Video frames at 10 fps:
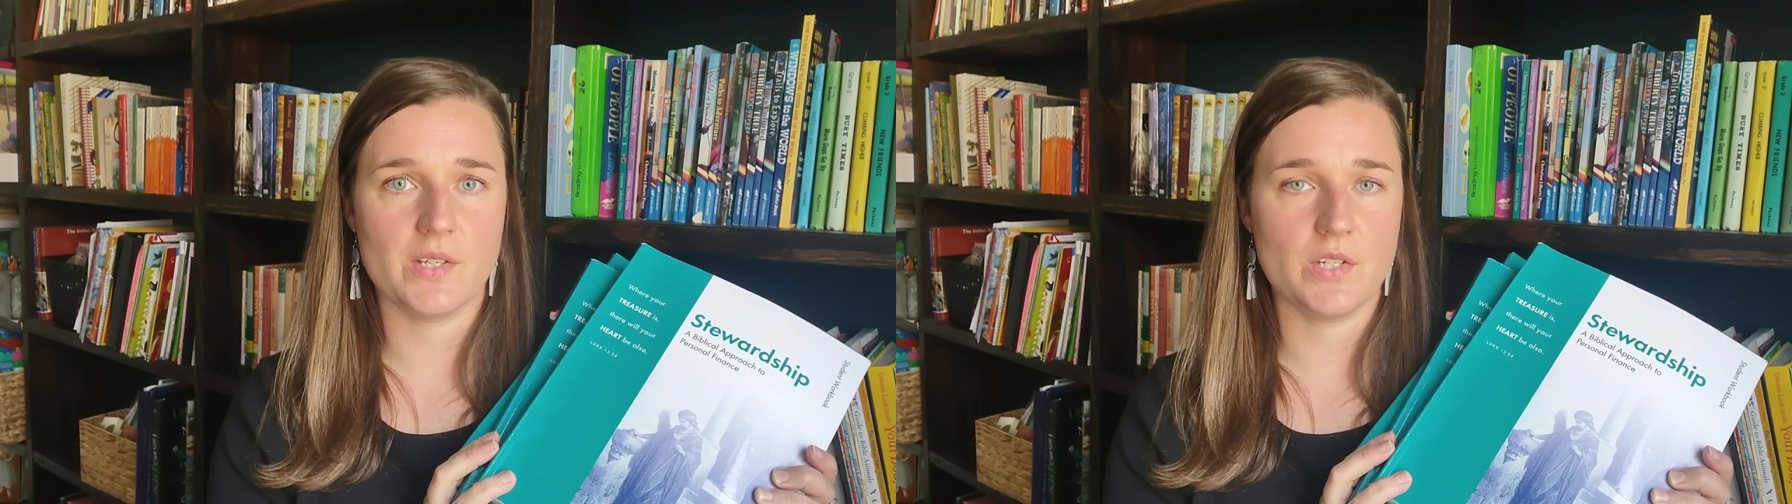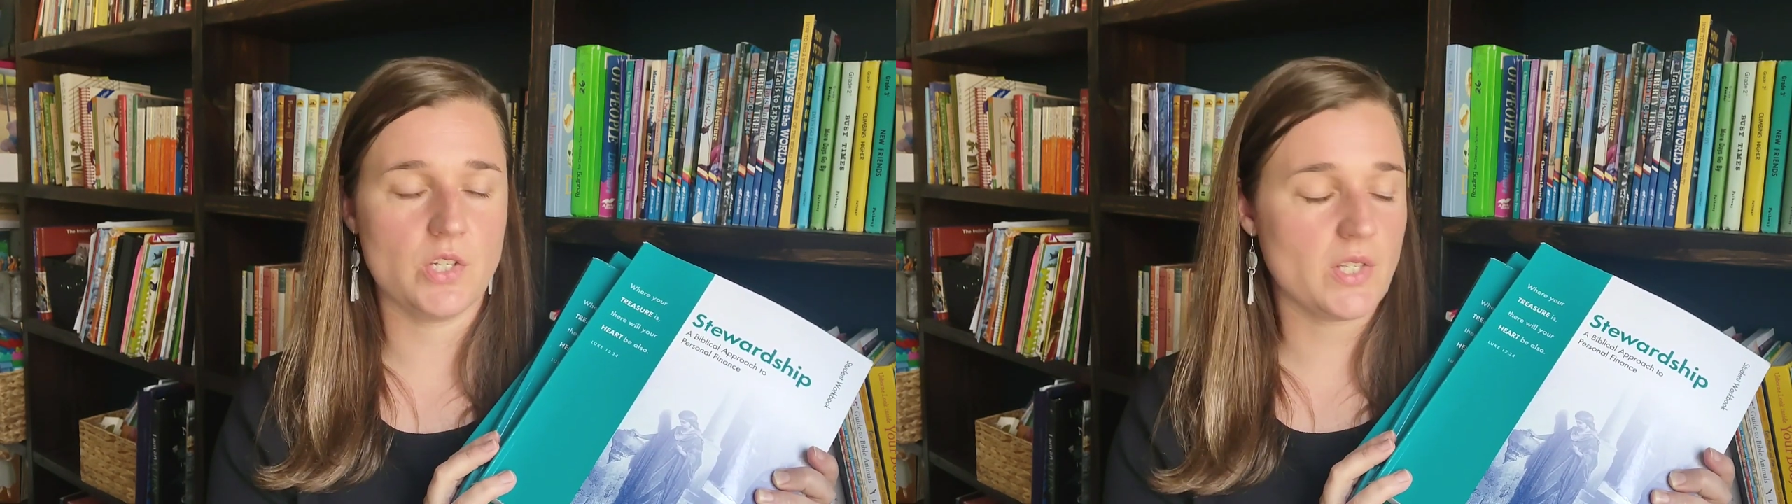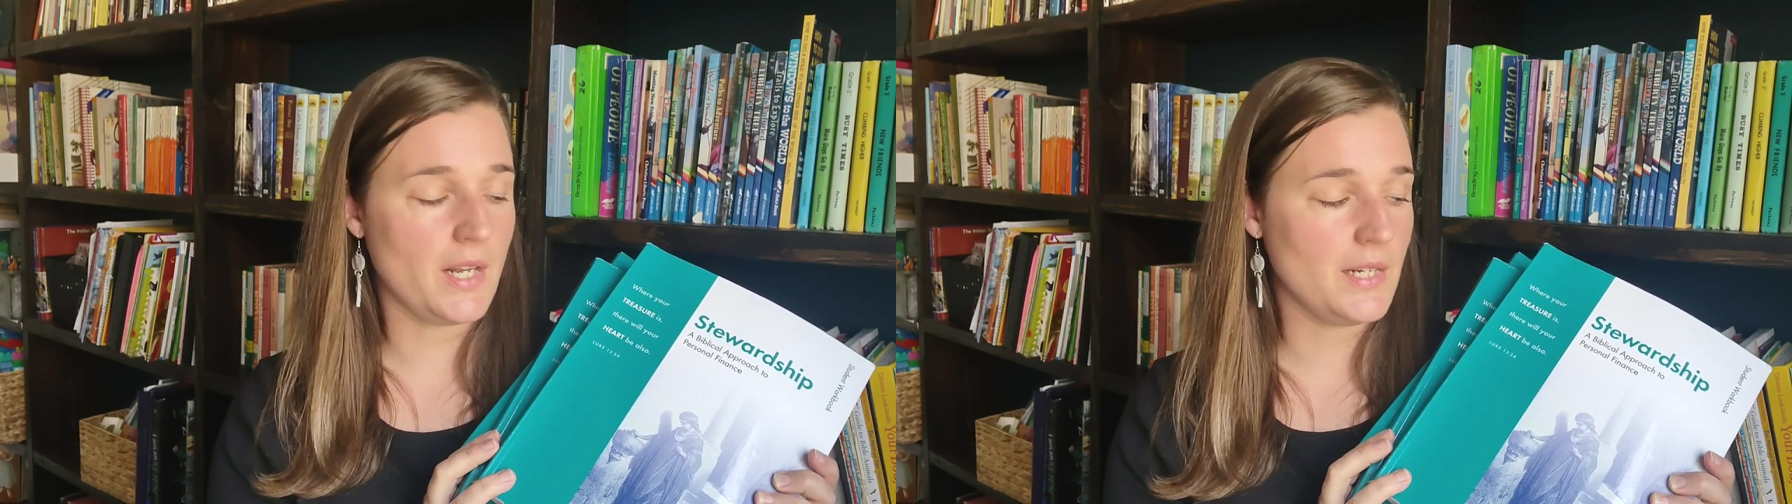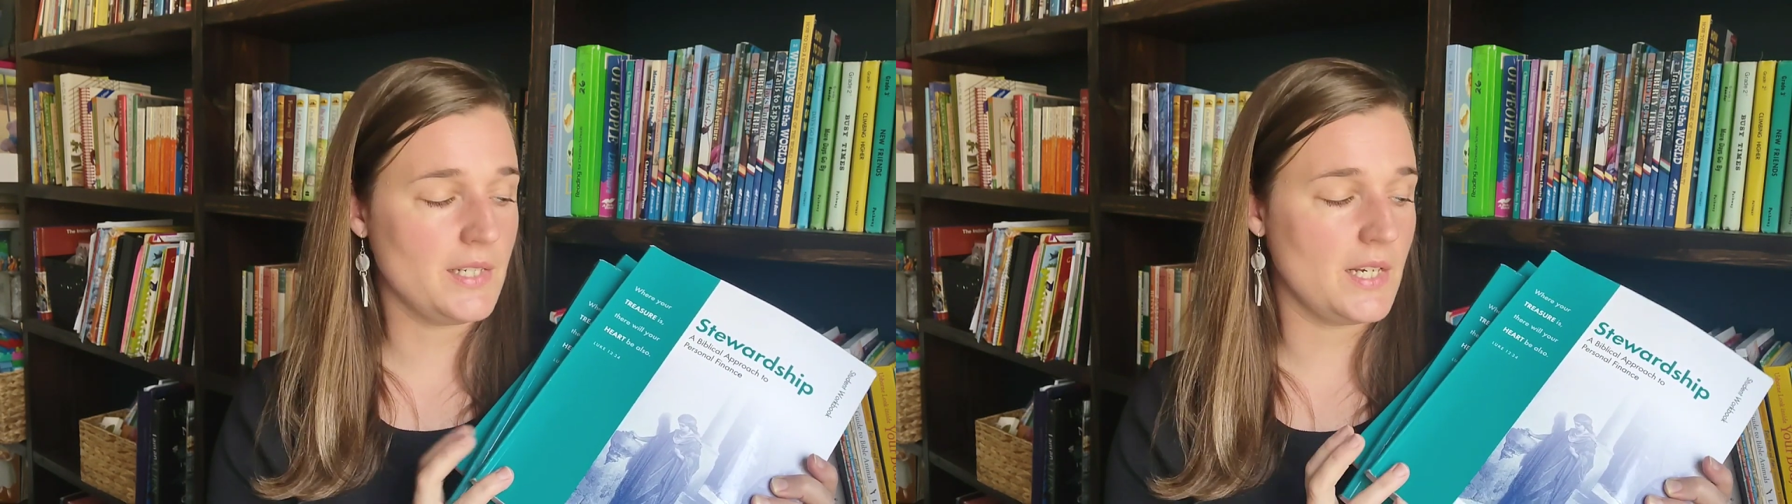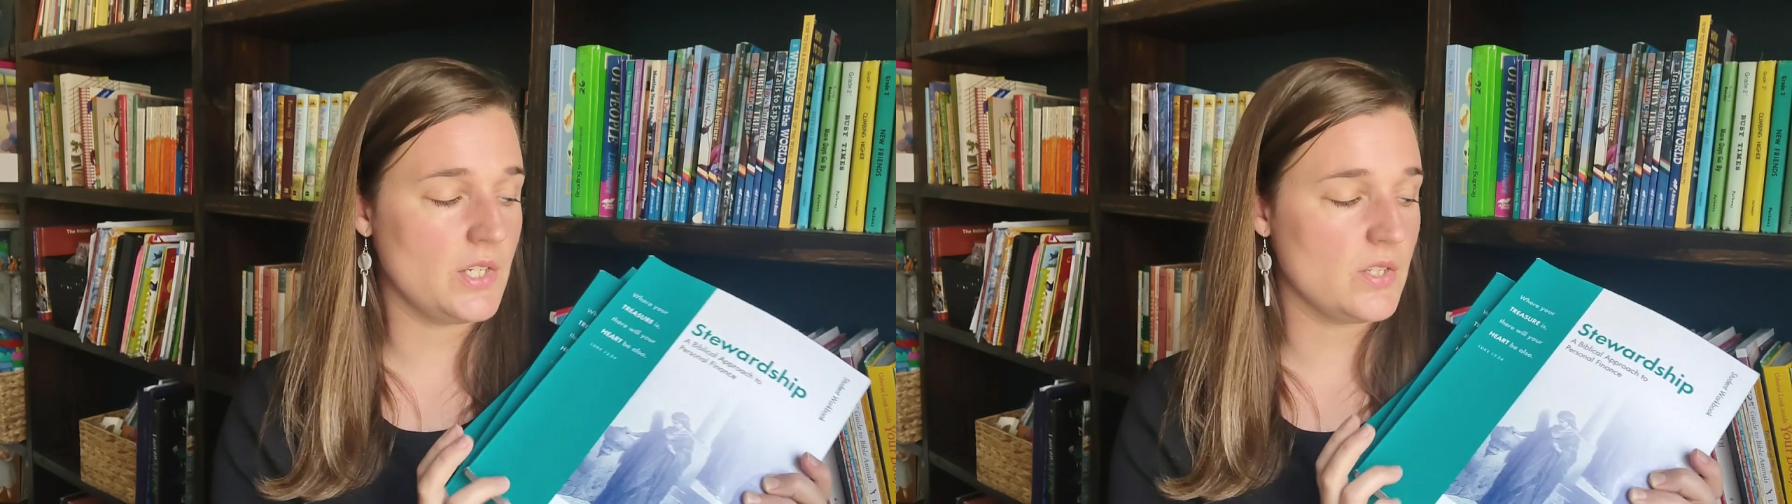it just kind of
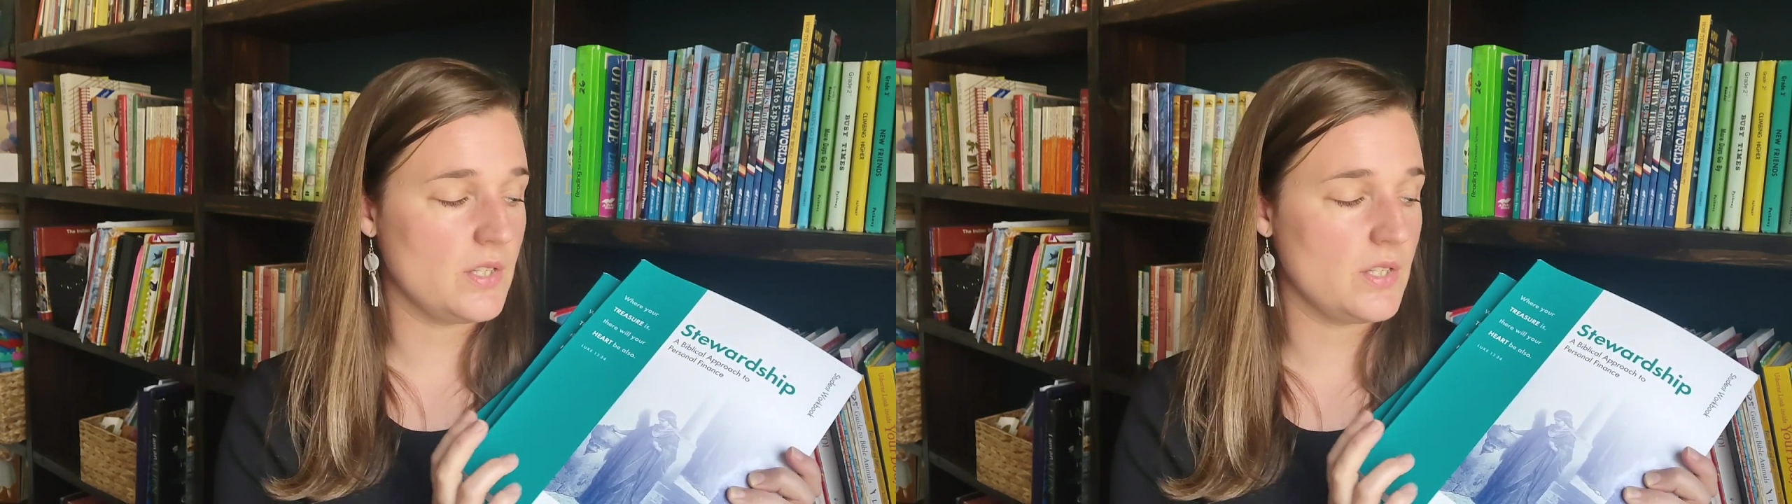teaches